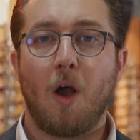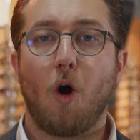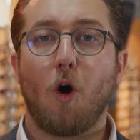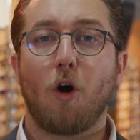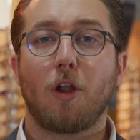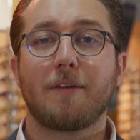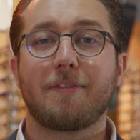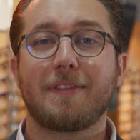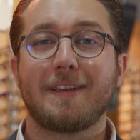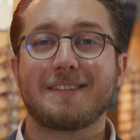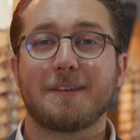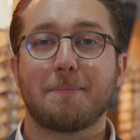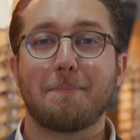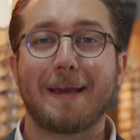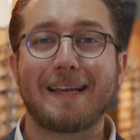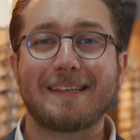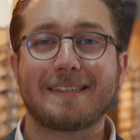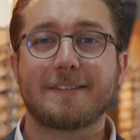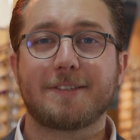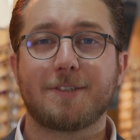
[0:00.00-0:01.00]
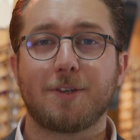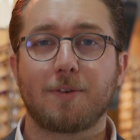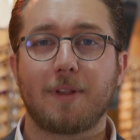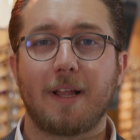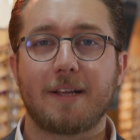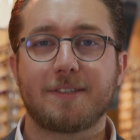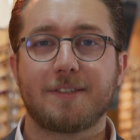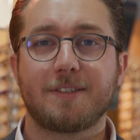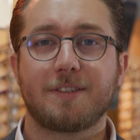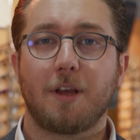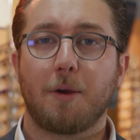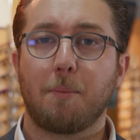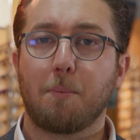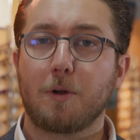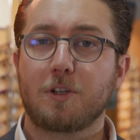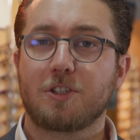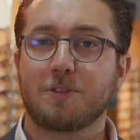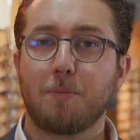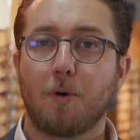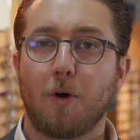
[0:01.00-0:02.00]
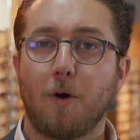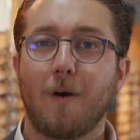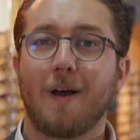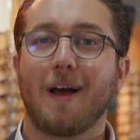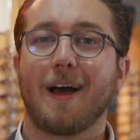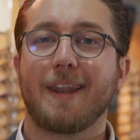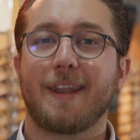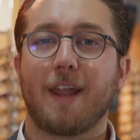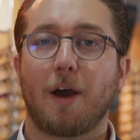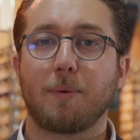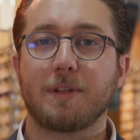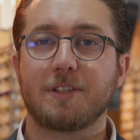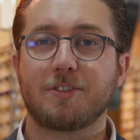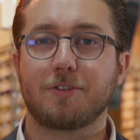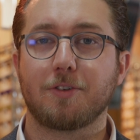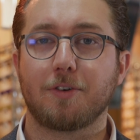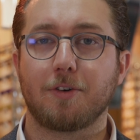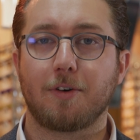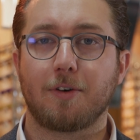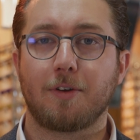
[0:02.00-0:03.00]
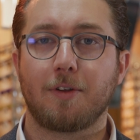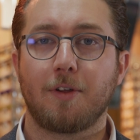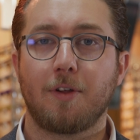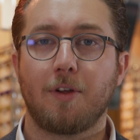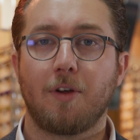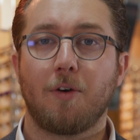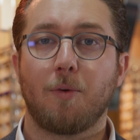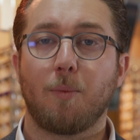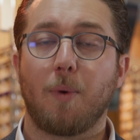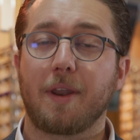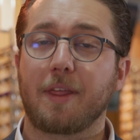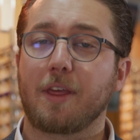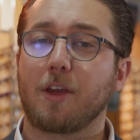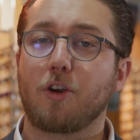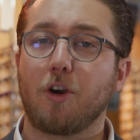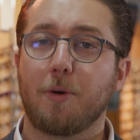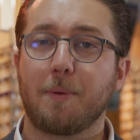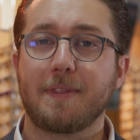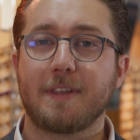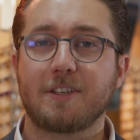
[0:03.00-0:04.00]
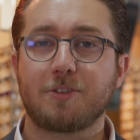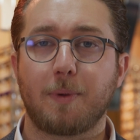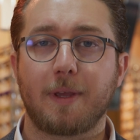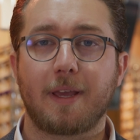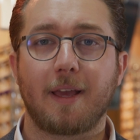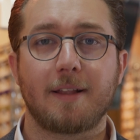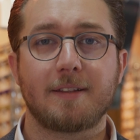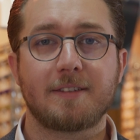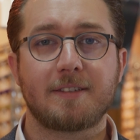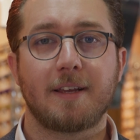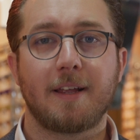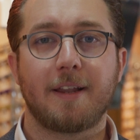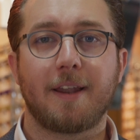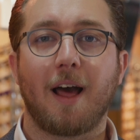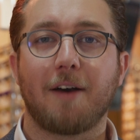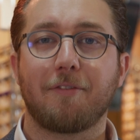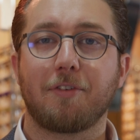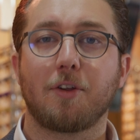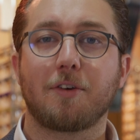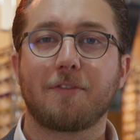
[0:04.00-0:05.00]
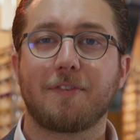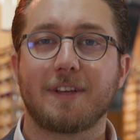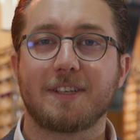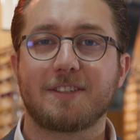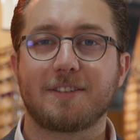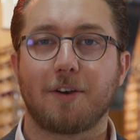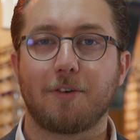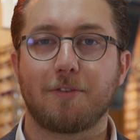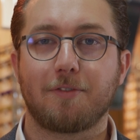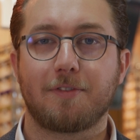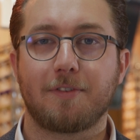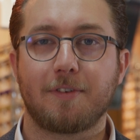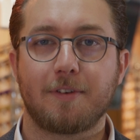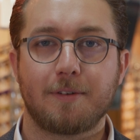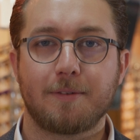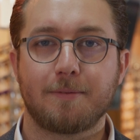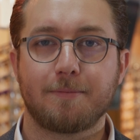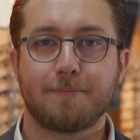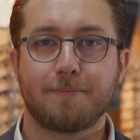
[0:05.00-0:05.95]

All of these amazing sunglasses and much more are now in store. Why don't you come in this weekend and have a look for yourself?